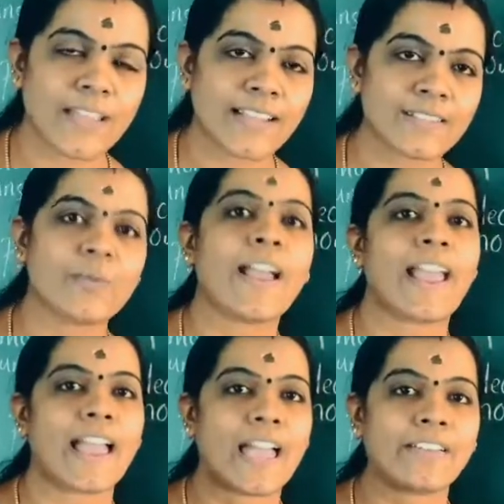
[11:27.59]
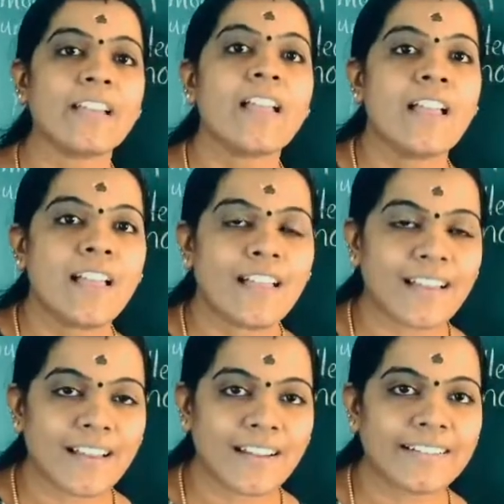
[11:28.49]
That's why I
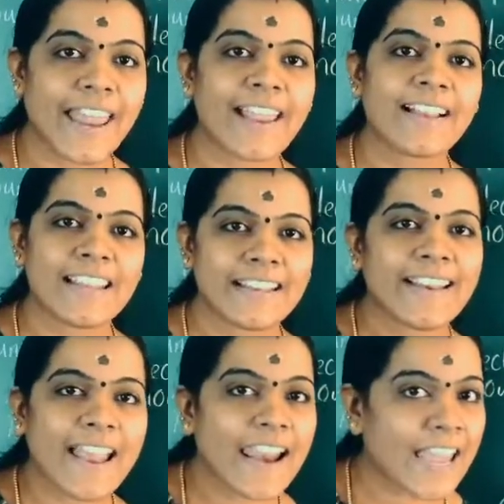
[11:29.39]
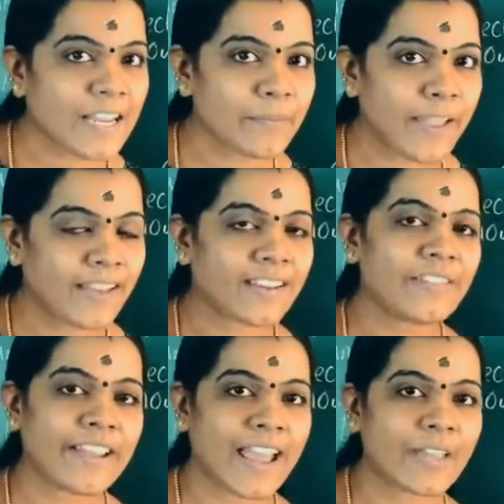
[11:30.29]
have taken it in a light
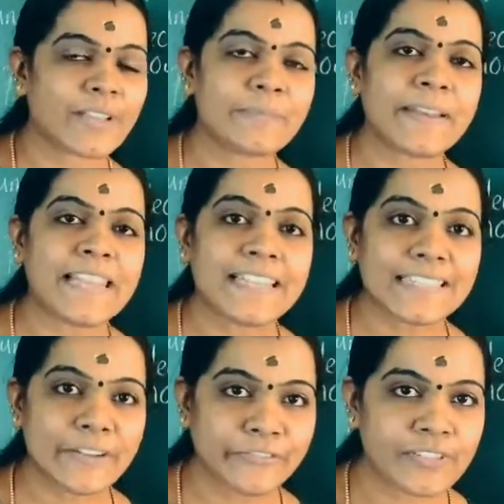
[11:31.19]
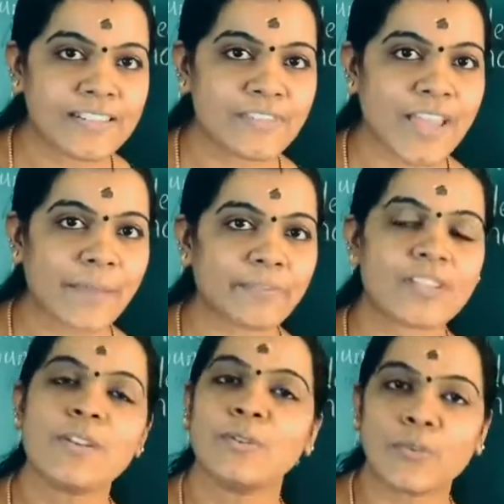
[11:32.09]
manner when I have completed the first
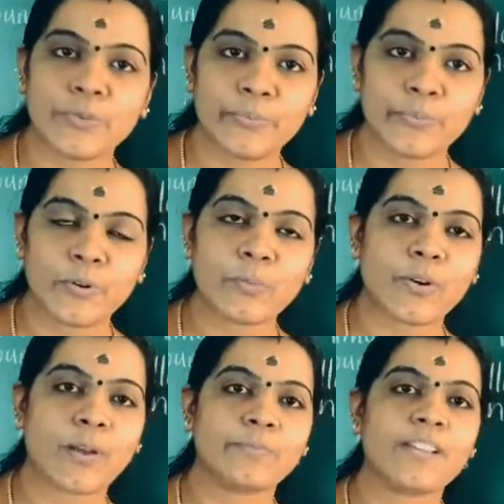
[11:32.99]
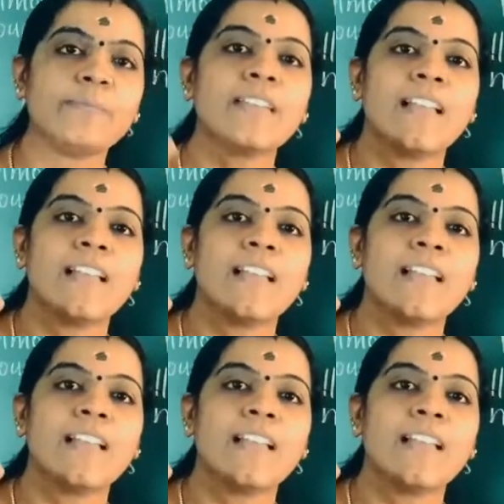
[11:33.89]
chapter. No problem.